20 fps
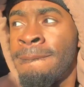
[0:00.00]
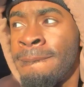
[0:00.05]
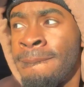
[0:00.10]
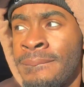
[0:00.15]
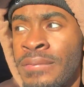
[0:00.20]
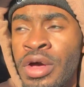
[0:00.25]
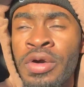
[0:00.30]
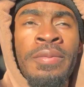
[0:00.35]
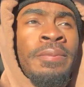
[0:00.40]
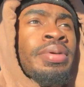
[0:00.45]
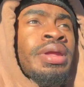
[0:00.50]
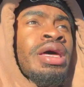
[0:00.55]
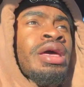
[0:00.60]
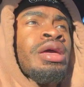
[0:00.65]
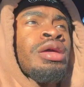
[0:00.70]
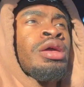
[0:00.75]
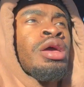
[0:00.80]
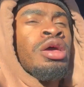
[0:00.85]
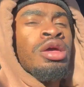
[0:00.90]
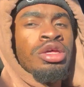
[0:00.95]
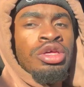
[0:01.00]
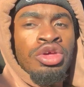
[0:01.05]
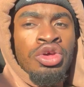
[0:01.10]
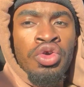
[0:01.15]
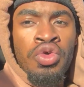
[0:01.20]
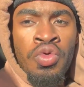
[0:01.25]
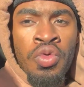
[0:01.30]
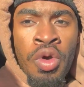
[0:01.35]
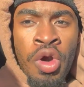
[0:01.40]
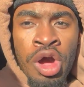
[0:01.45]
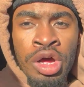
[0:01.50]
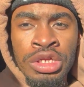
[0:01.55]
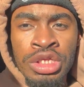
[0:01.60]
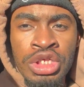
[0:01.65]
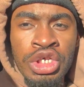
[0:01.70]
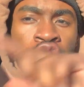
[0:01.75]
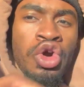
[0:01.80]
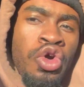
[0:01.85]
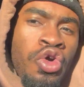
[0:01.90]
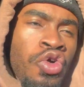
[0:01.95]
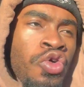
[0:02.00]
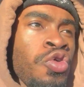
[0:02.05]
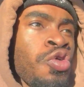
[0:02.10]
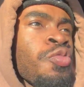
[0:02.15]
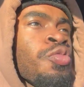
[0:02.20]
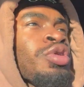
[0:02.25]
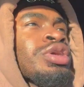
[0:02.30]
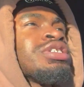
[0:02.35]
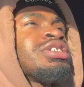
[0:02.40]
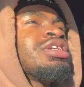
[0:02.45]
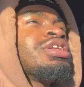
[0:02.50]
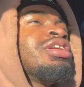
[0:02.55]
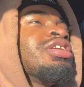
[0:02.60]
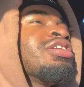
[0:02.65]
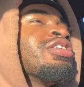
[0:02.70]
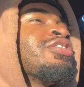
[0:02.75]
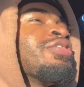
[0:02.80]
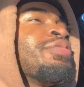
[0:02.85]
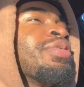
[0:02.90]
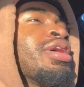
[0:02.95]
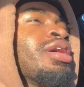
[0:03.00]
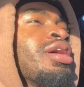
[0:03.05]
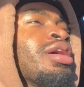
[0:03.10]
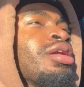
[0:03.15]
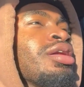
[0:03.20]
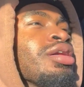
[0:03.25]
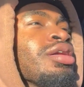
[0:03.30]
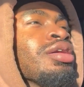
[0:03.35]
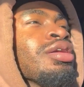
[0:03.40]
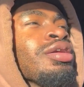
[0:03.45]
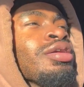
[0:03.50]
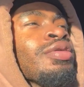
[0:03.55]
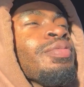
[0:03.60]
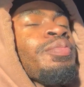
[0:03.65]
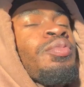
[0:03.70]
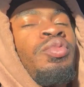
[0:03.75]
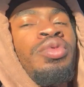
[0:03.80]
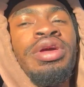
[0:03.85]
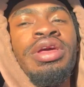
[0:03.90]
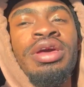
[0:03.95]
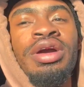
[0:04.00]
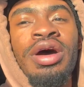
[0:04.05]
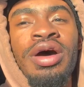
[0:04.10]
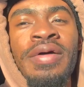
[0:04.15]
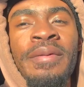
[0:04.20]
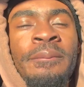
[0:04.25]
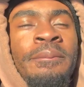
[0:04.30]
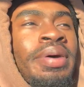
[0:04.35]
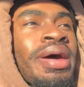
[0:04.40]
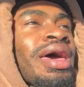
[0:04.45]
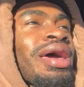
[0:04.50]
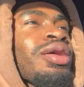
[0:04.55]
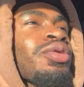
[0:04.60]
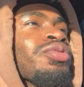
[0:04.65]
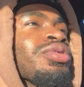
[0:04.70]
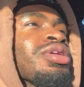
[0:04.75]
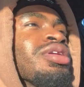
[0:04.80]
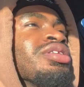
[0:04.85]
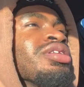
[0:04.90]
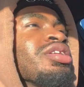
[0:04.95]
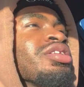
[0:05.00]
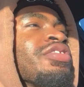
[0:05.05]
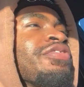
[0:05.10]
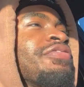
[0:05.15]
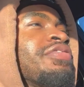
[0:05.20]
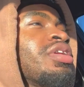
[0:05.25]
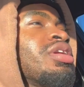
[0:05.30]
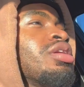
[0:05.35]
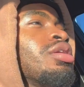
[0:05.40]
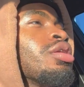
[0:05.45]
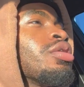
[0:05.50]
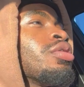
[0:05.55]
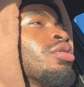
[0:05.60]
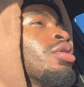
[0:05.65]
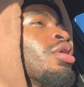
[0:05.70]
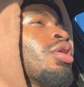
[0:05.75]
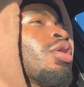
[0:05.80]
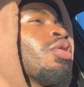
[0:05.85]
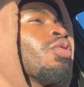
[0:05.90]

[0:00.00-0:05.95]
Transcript: Don't play. YouTube, what's the deal, man? We are back with another video.